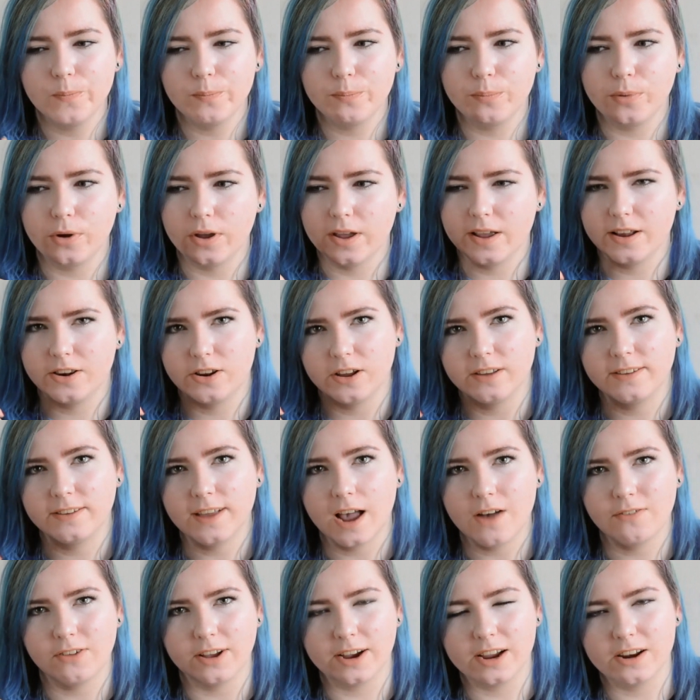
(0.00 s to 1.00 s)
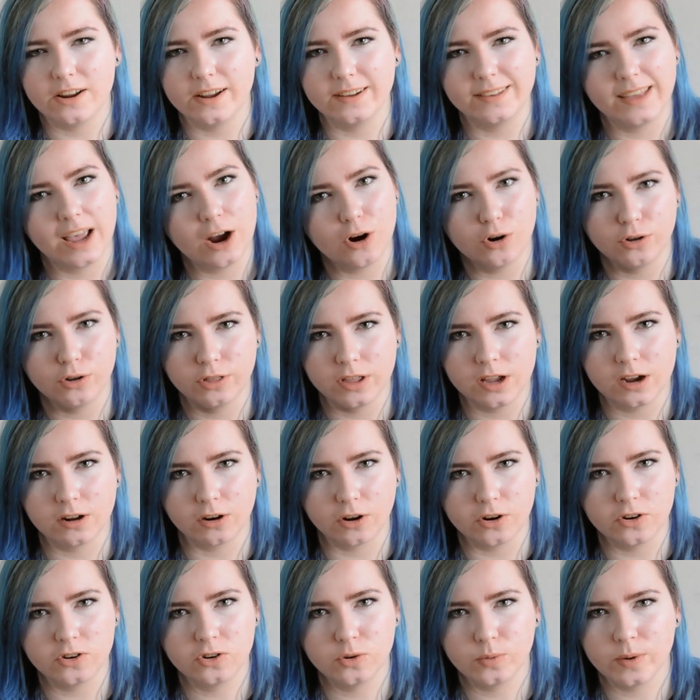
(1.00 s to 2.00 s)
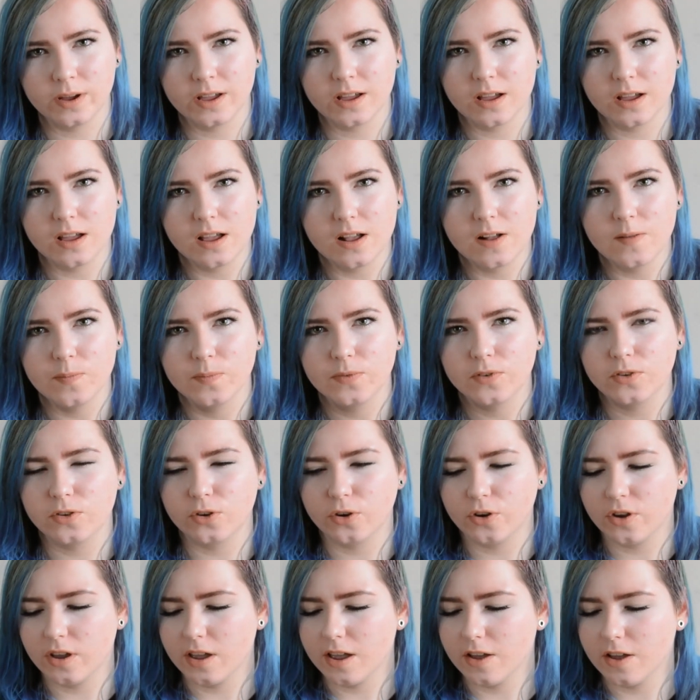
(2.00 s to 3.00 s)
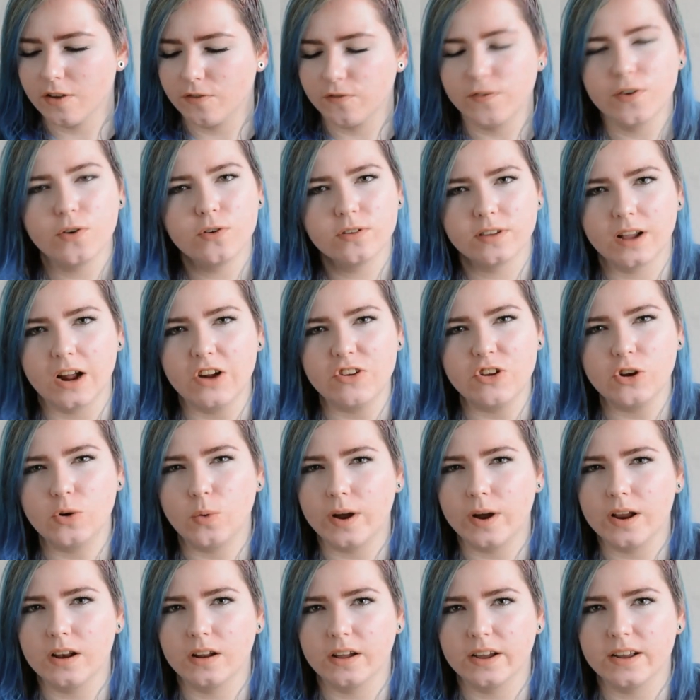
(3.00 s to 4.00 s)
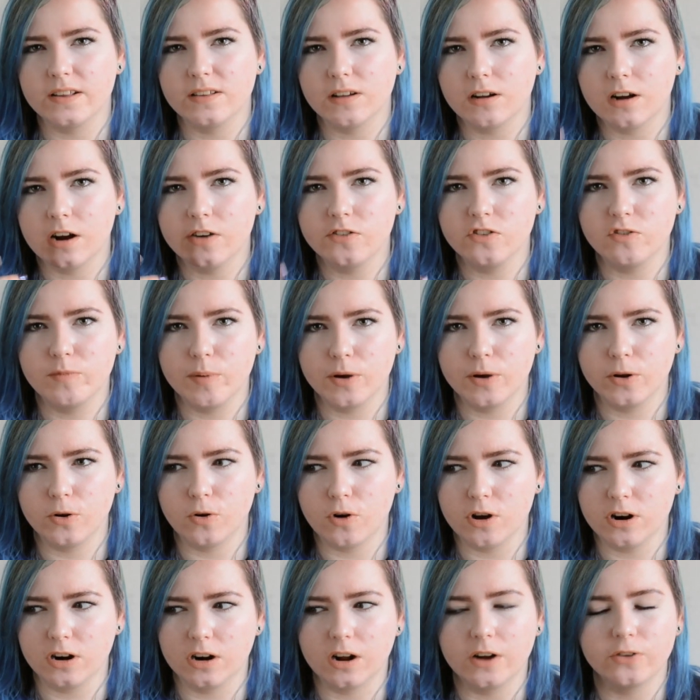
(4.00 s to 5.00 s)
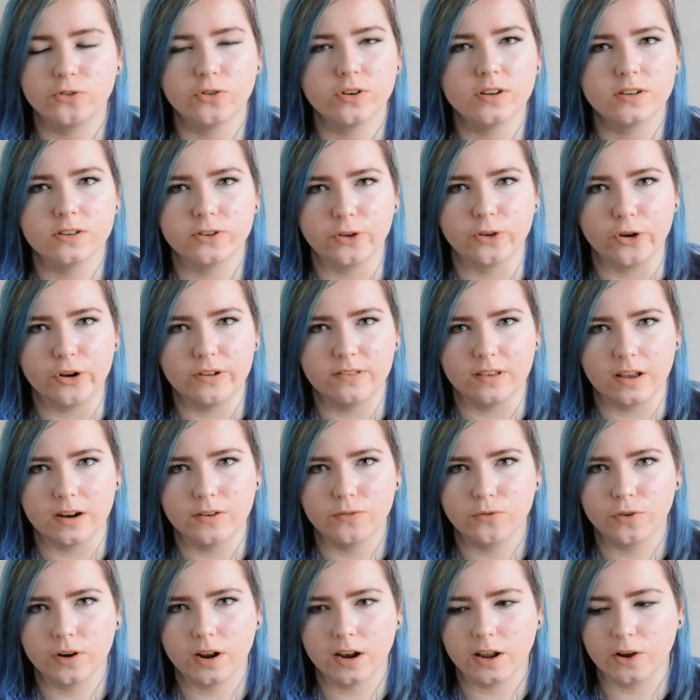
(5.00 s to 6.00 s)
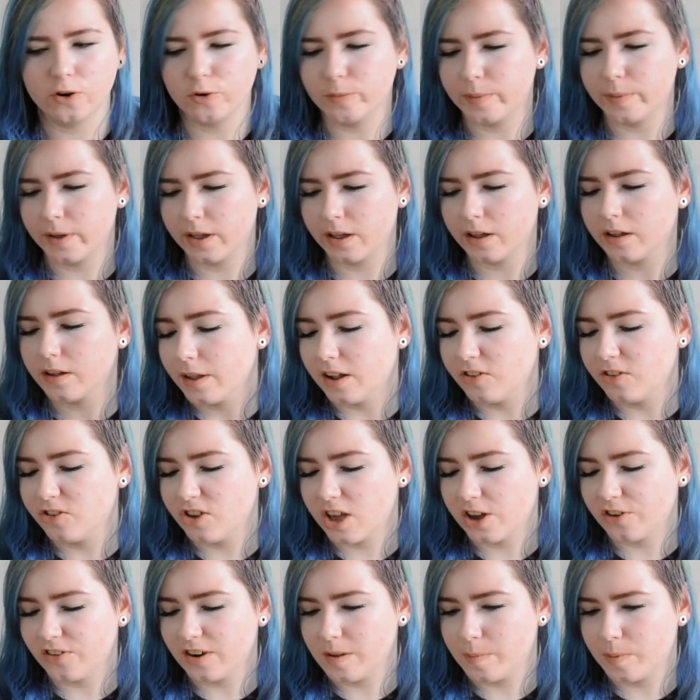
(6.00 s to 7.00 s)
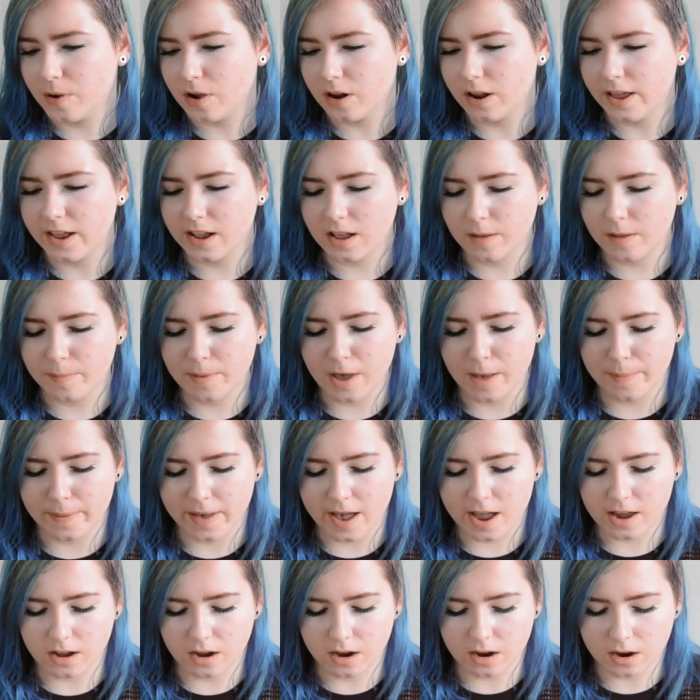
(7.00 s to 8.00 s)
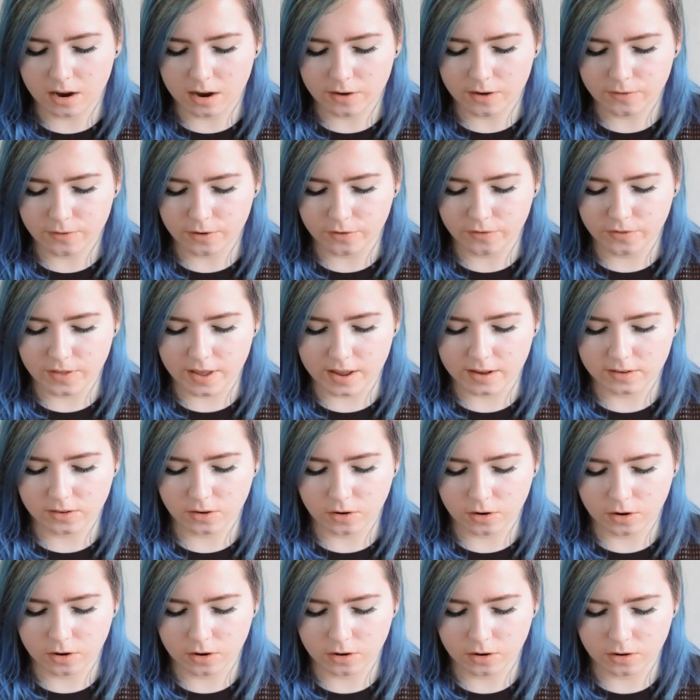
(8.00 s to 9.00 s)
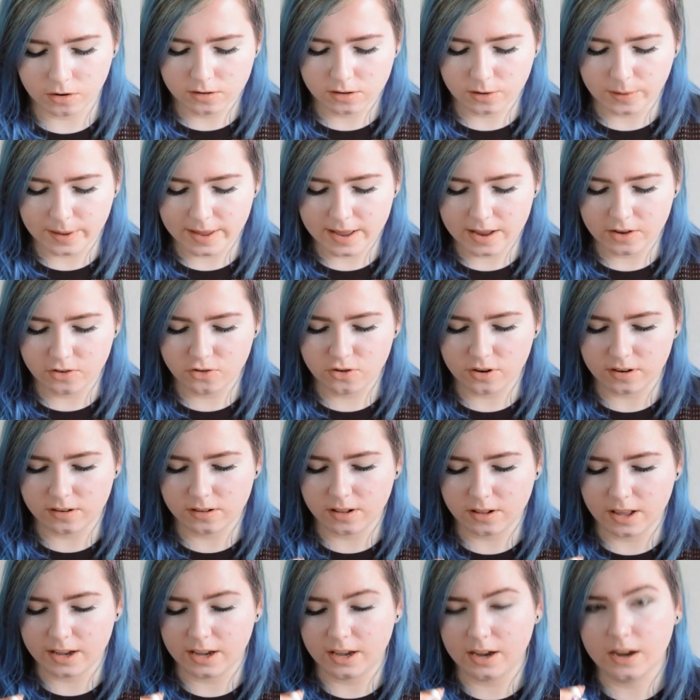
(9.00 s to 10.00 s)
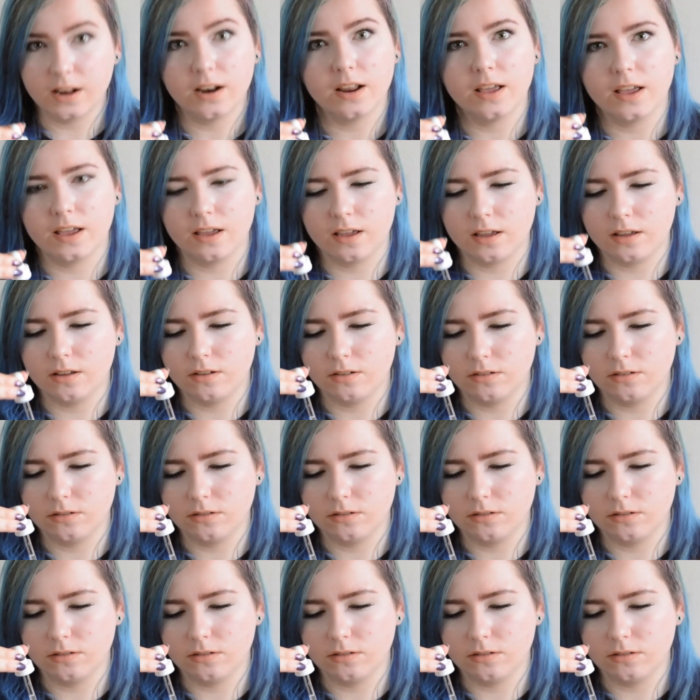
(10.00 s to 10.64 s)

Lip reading: but it does have like a nice healthy glow to it. So it feels actually quite nice after you've put it on and after it's soaked in for a little bit. I generally put like a pipette and a half of this on, so it is just like a clear,